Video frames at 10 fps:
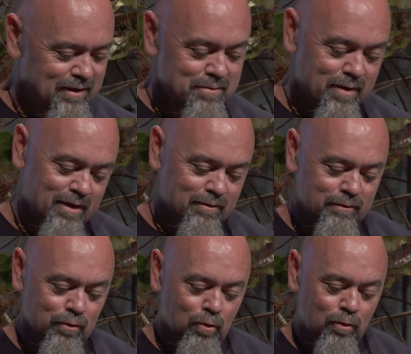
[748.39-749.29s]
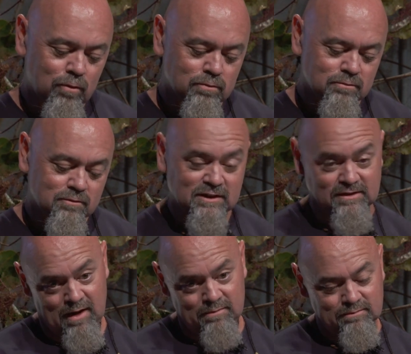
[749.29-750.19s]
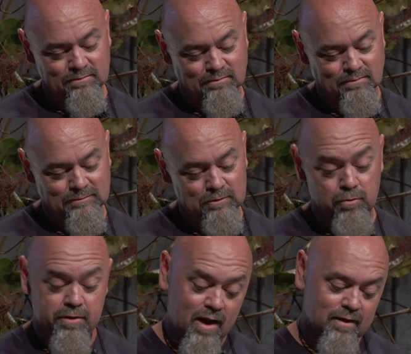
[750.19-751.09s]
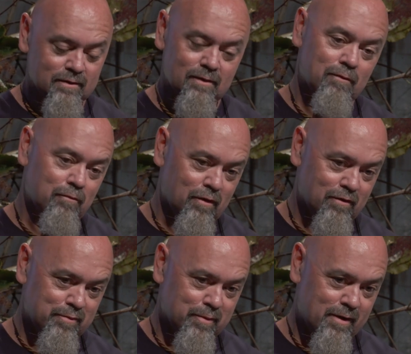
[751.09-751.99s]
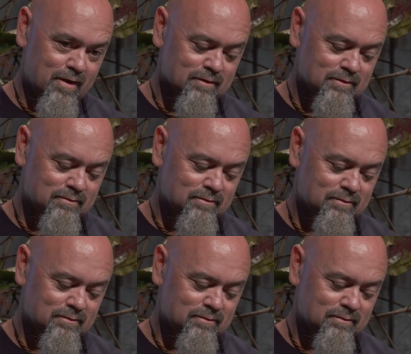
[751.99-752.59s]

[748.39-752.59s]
You may agree with all, some, or none of what I've proposed.